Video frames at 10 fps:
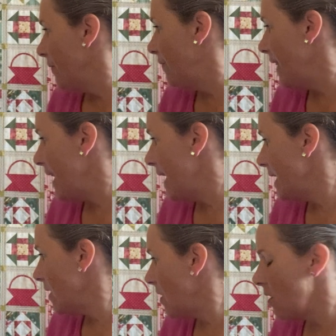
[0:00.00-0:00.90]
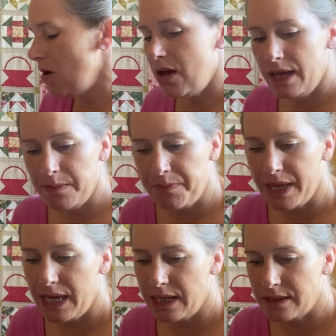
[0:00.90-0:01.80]
Then I
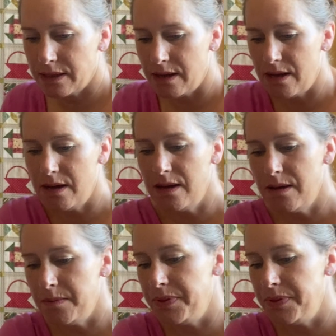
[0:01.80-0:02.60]
picked up